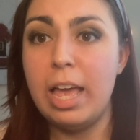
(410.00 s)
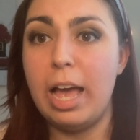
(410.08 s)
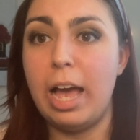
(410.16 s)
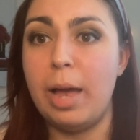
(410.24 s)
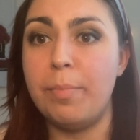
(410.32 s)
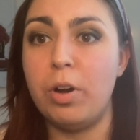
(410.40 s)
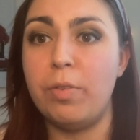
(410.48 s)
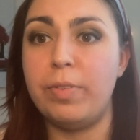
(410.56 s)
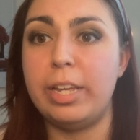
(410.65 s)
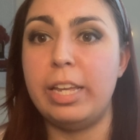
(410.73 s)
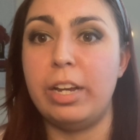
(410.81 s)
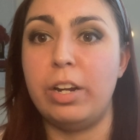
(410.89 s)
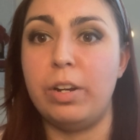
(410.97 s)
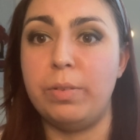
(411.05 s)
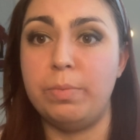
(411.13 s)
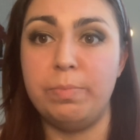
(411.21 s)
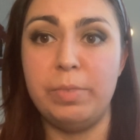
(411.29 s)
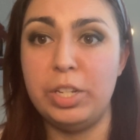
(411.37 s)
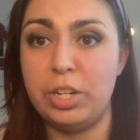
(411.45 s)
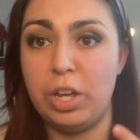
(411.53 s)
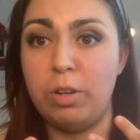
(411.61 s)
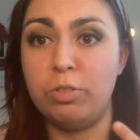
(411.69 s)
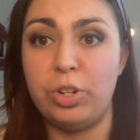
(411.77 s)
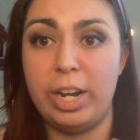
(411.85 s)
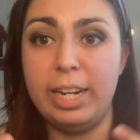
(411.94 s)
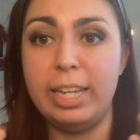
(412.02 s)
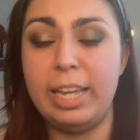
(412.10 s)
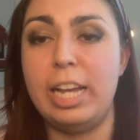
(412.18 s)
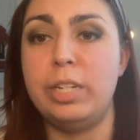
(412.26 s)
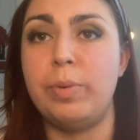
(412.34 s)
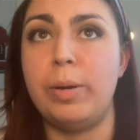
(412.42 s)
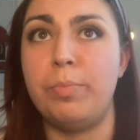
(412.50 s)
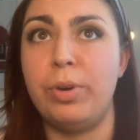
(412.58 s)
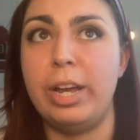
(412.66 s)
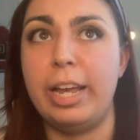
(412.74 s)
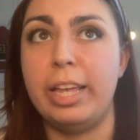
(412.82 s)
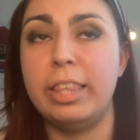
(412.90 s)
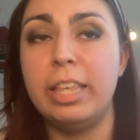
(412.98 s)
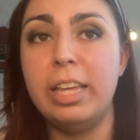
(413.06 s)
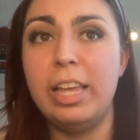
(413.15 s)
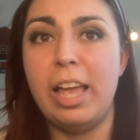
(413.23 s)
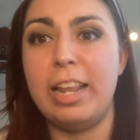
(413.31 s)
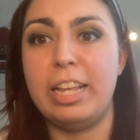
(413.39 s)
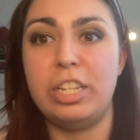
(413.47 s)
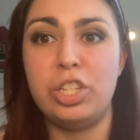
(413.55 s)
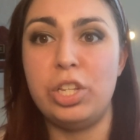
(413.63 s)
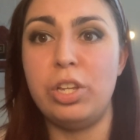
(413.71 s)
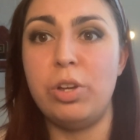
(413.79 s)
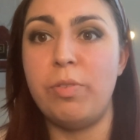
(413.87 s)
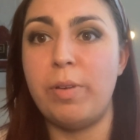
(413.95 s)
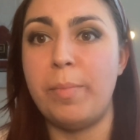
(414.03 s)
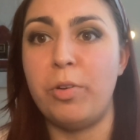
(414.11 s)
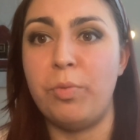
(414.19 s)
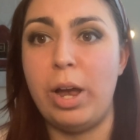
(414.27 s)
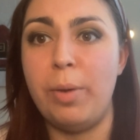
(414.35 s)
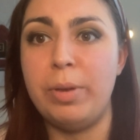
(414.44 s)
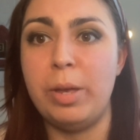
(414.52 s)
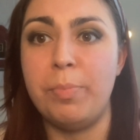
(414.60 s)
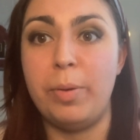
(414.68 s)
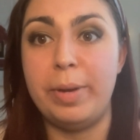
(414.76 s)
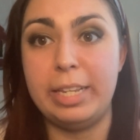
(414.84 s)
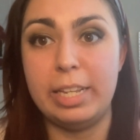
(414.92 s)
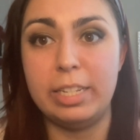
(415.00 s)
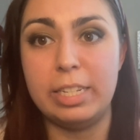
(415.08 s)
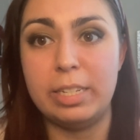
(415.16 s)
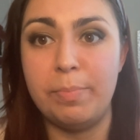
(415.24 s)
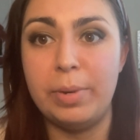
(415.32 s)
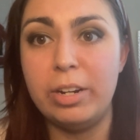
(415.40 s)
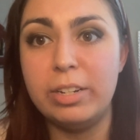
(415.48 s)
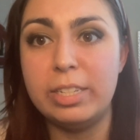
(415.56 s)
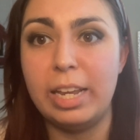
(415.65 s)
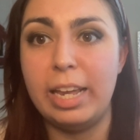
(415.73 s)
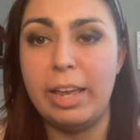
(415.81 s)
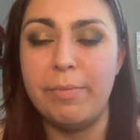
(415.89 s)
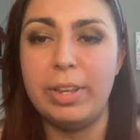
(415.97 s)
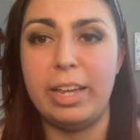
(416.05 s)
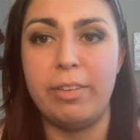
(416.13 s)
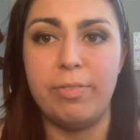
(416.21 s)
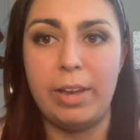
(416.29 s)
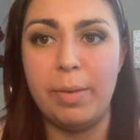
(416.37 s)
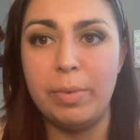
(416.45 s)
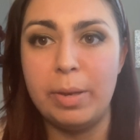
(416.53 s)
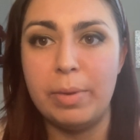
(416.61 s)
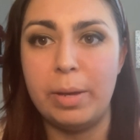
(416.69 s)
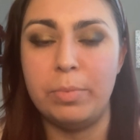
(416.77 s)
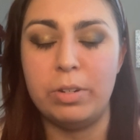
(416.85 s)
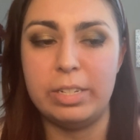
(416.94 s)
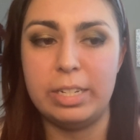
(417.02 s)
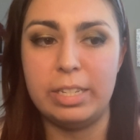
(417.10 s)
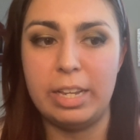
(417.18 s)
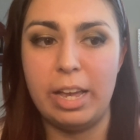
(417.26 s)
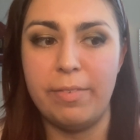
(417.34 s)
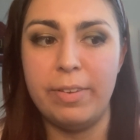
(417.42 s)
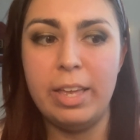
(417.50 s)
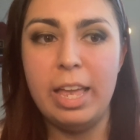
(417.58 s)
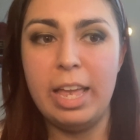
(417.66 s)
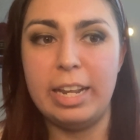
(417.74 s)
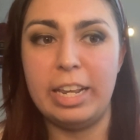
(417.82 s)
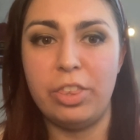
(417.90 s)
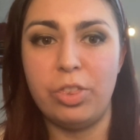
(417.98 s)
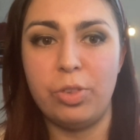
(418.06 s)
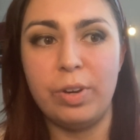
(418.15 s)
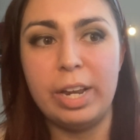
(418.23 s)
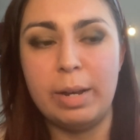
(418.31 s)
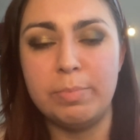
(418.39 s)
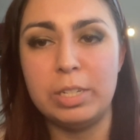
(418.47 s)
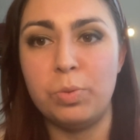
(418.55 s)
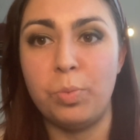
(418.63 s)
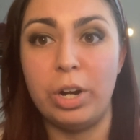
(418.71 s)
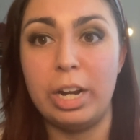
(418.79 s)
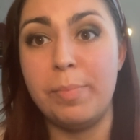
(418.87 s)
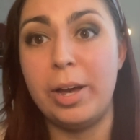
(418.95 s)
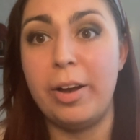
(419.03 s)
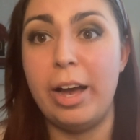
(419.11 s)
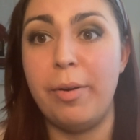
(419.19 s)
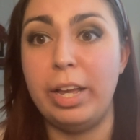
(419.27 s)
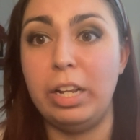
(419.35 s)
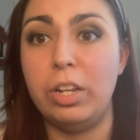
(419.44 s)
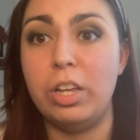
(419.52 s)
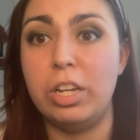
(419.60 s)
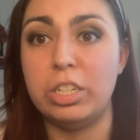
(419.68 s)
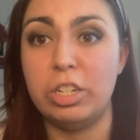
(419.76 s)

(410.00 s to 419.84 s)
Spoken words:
I'm over here, you know, trying to catch my breath. And then 2, if I'm around people, I'm like, this is embarrassing, even like family members and stuff. And then 3, I'm just worried about how I look.